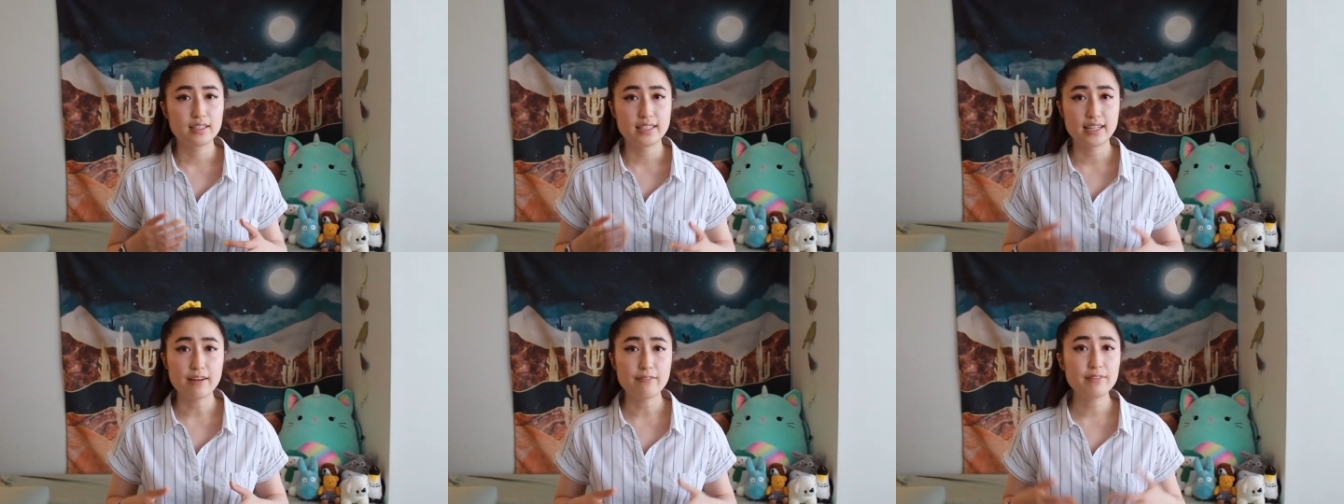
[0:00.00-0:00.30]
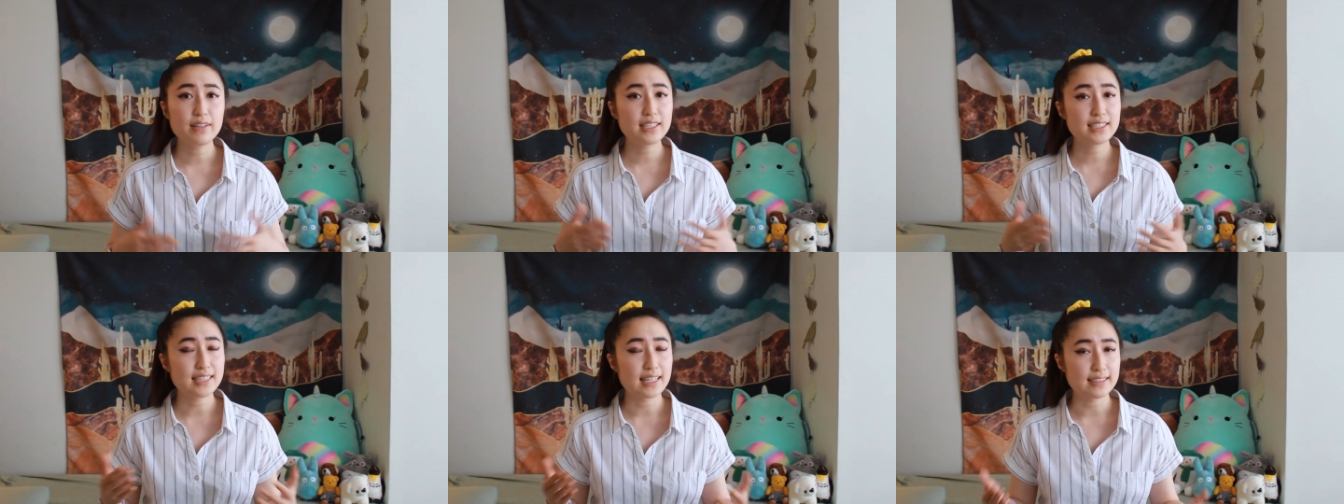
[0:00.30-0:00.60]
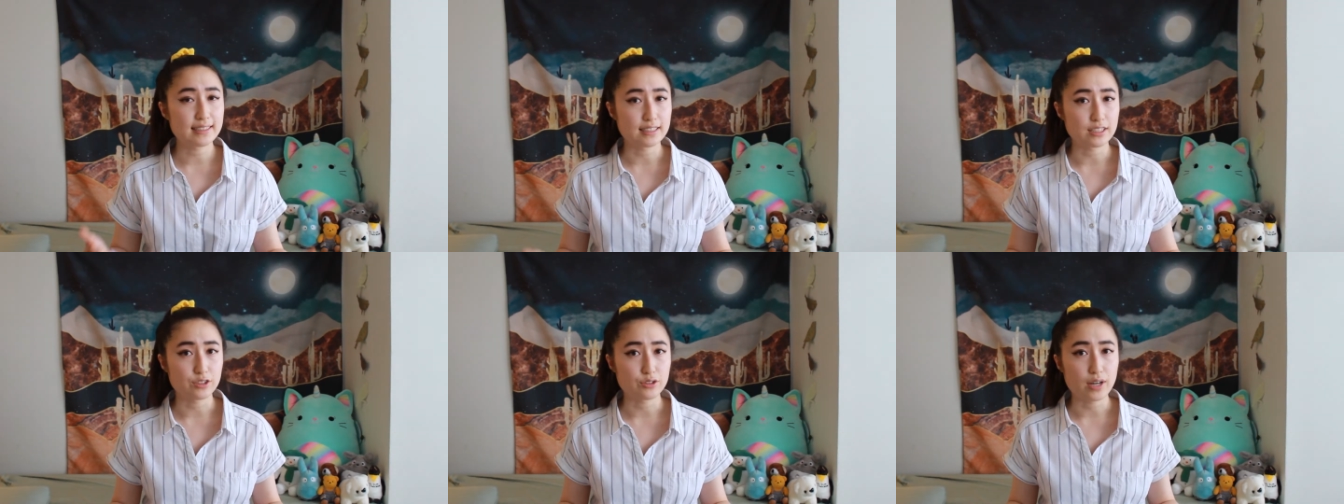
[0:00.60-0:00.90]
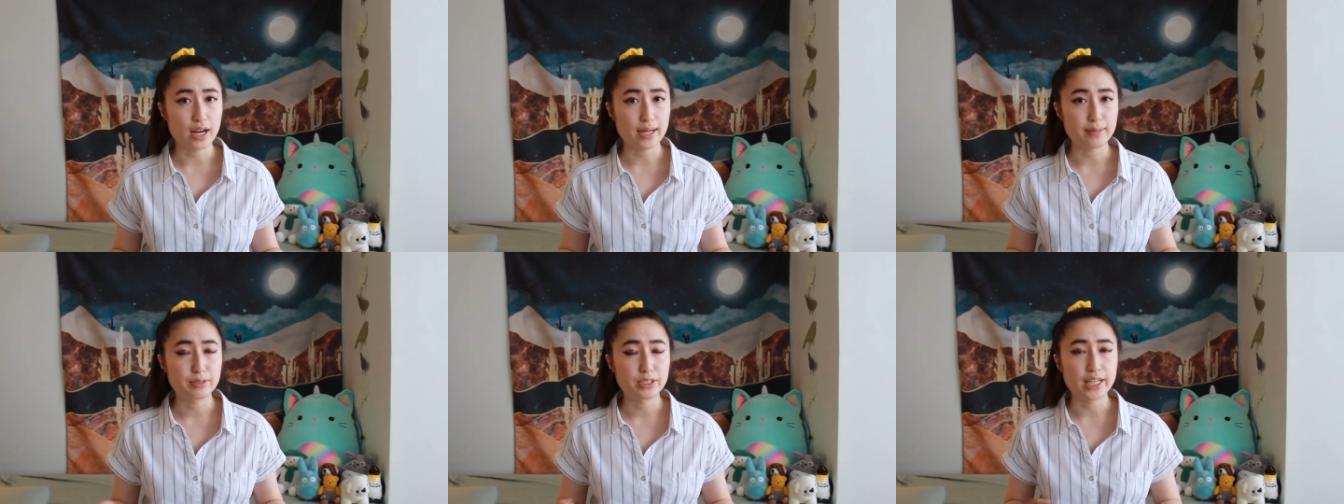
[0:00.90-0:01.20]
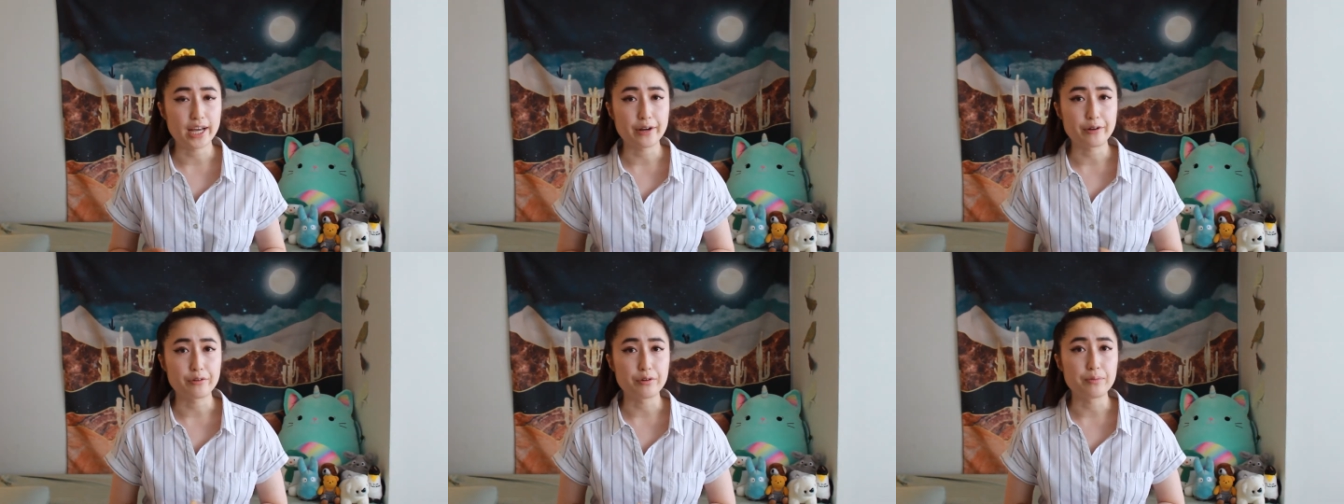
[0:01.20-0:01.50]
Netflix has described
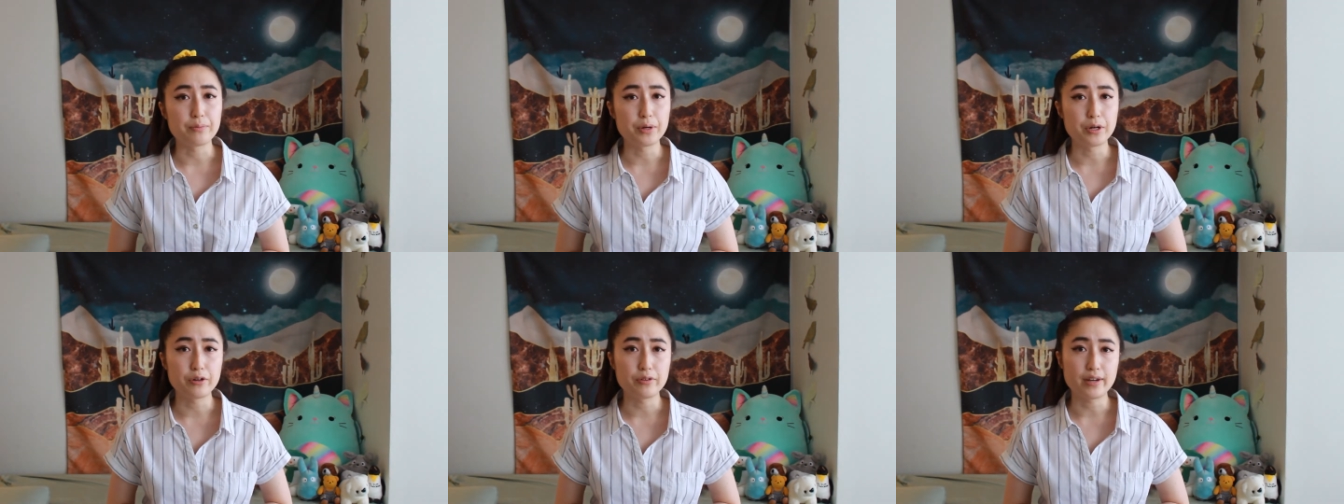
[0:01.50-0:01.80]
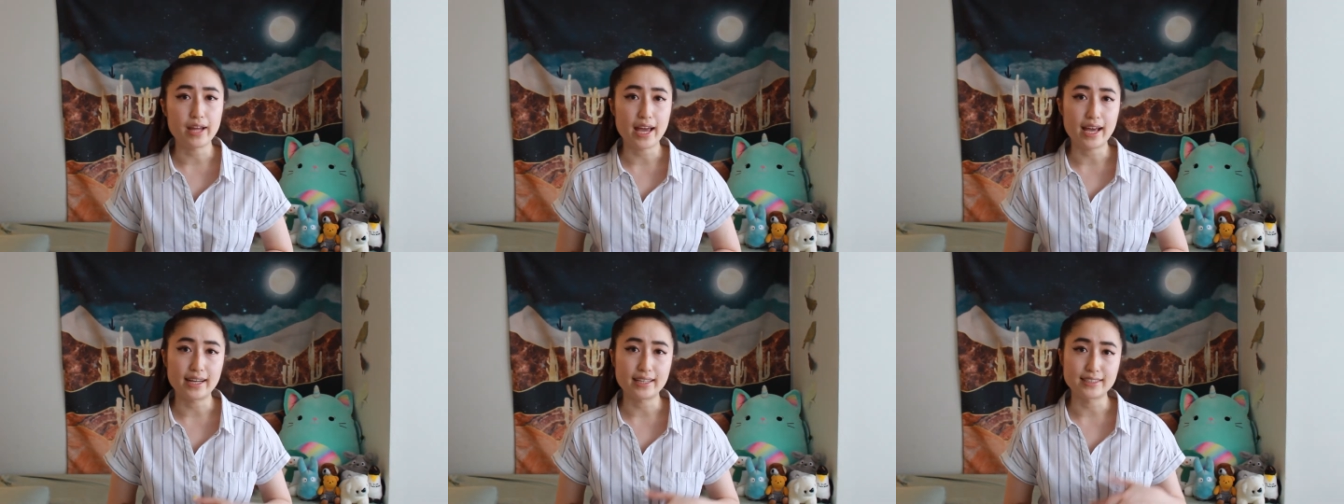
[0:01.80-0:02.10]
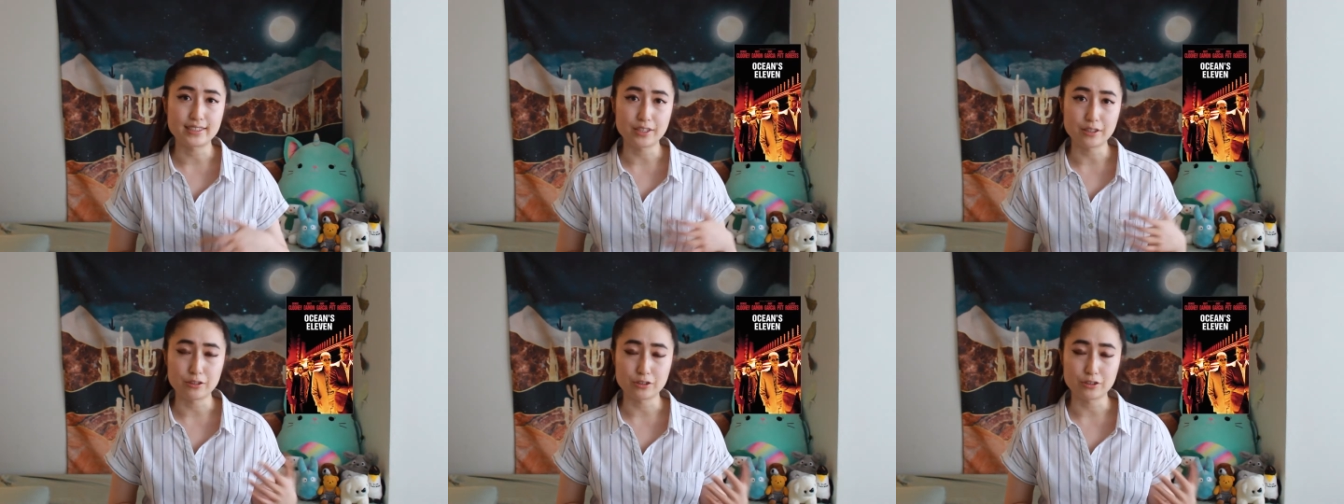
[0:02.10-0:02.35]
Shadow and Bone as